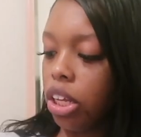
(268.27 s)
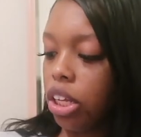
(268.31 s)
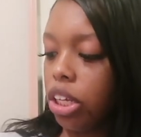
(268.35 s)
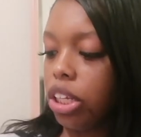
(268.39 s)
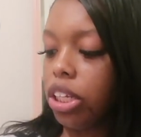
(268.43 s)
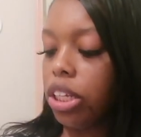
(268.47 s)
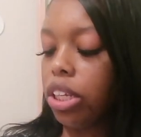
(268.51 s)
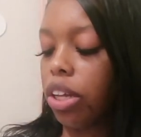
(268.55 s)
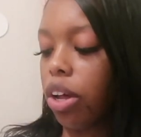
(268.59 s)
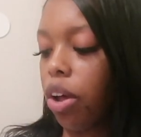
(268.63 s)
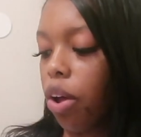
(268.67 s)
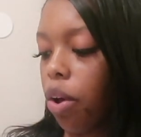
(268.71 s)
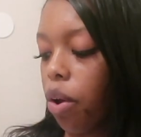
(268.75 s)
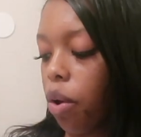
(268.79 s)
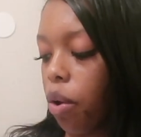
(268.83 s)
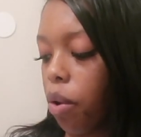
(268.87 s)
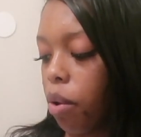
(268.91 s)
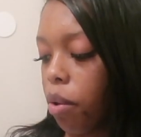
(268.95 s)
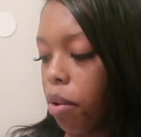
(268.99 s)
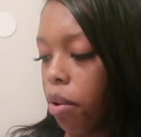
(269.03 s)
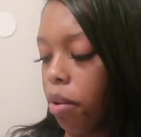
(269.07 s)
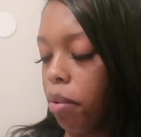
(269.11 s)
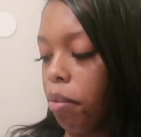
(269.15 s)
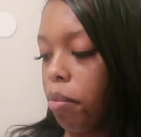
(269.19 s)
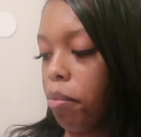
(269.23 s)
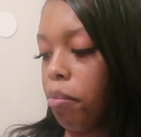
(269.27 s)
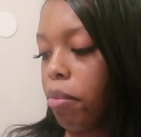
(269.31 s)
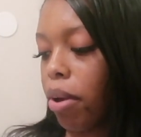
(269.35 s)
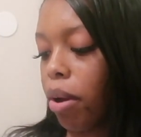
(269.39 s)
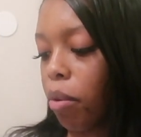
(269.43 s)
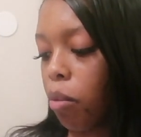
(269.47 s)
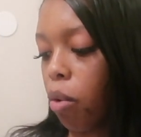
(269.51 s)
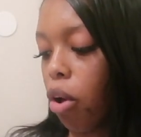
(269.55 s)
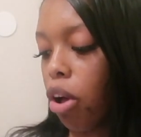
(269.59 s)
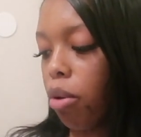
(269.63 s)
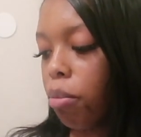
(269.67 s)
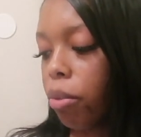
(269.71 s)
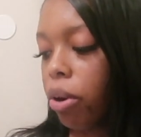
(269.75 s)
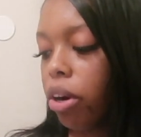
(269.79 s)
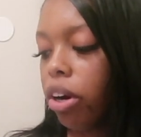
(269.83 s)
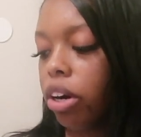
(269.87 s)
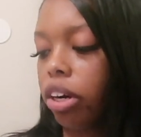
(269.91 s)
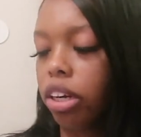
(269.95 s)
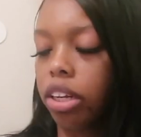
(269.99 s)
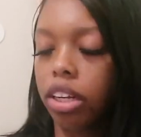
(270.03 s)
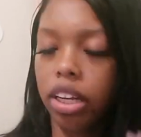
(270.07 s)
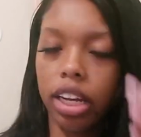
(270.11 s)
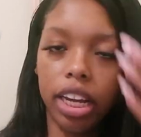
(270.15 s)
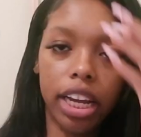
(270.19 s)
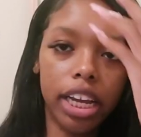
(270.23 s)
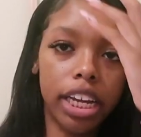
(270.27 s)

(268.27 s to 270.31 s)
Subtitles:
So my Walmart